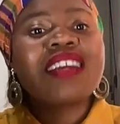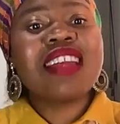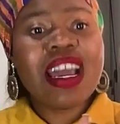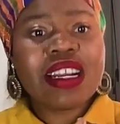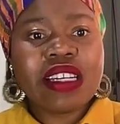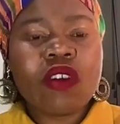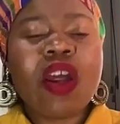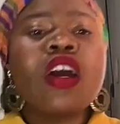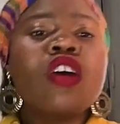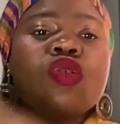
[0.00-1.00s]
Exactly,
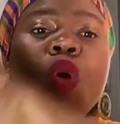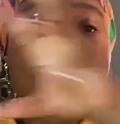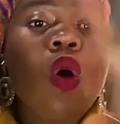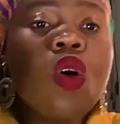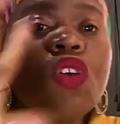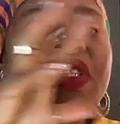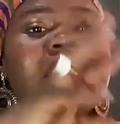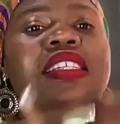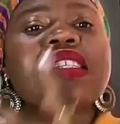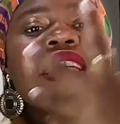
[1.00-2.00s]
right? So all of these
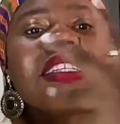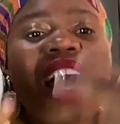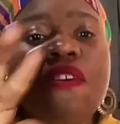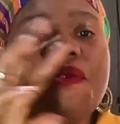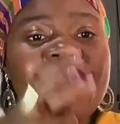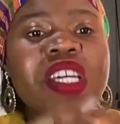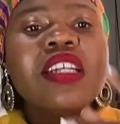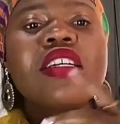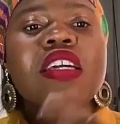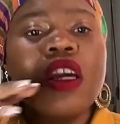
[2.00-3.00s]
things are
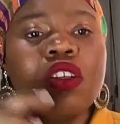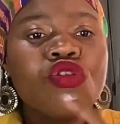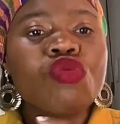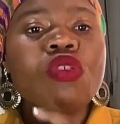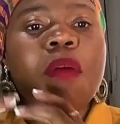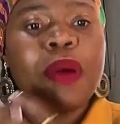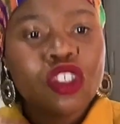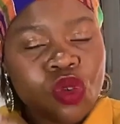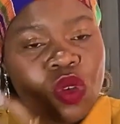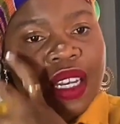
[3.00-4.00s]
feeding into a
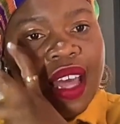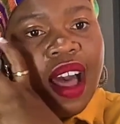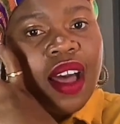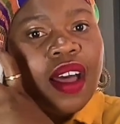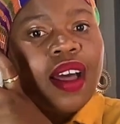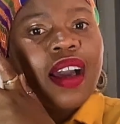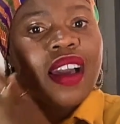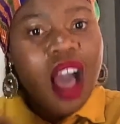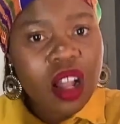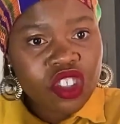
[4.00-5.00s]
particular
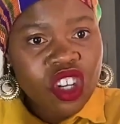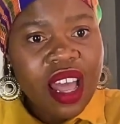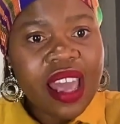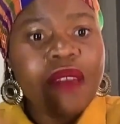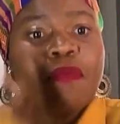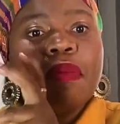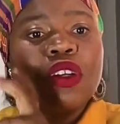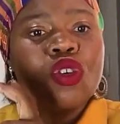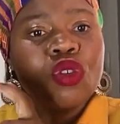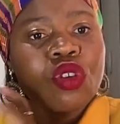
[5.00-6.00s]
culture, in
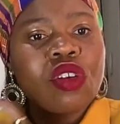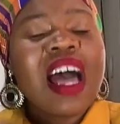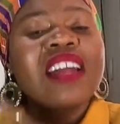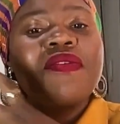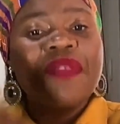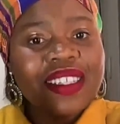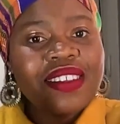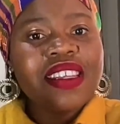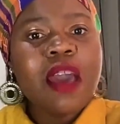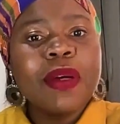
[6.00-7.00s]
sort of
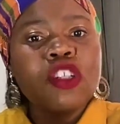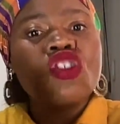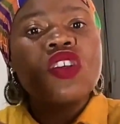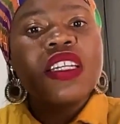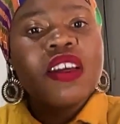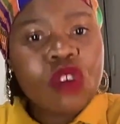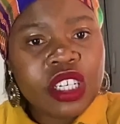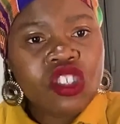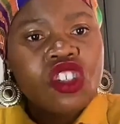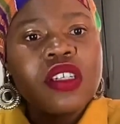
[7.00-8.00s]
advancing a particular
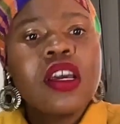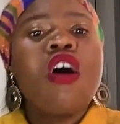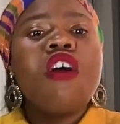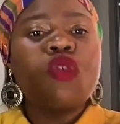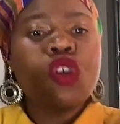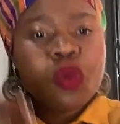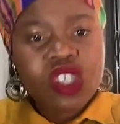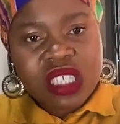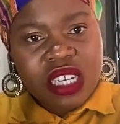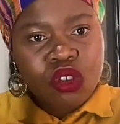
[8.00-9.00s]
religion, of course, which
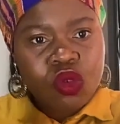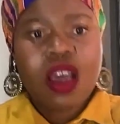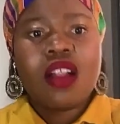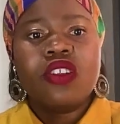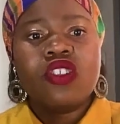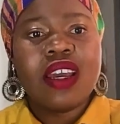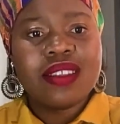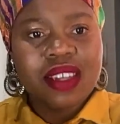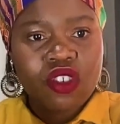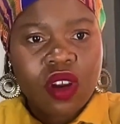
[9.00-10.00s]
is linked to culture,
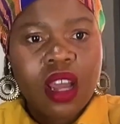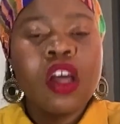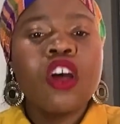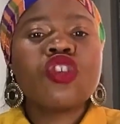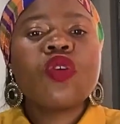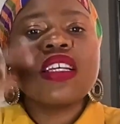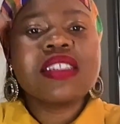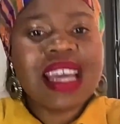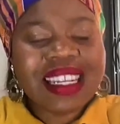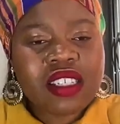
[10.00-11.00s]
etc. So there's
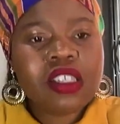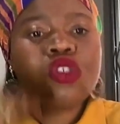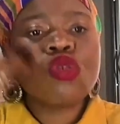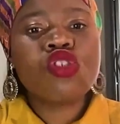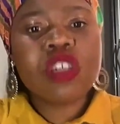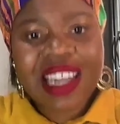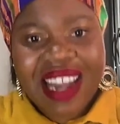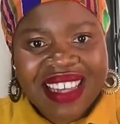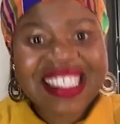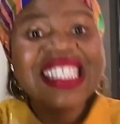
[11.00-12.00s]
an
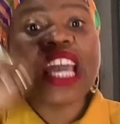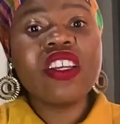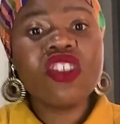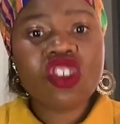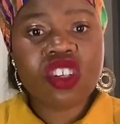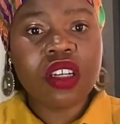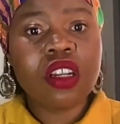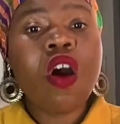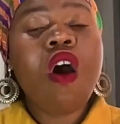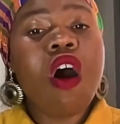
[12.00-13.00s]
institutionalization
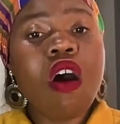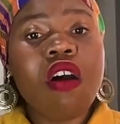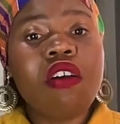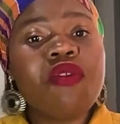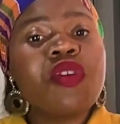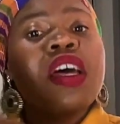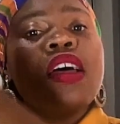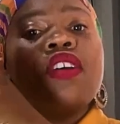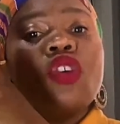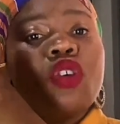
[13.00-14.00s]
of
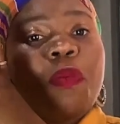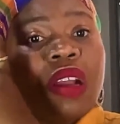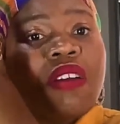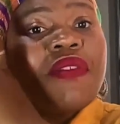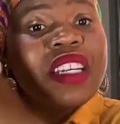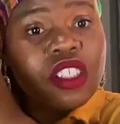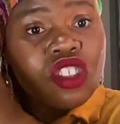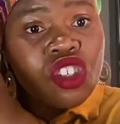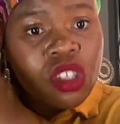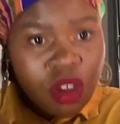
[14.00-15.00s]
privilege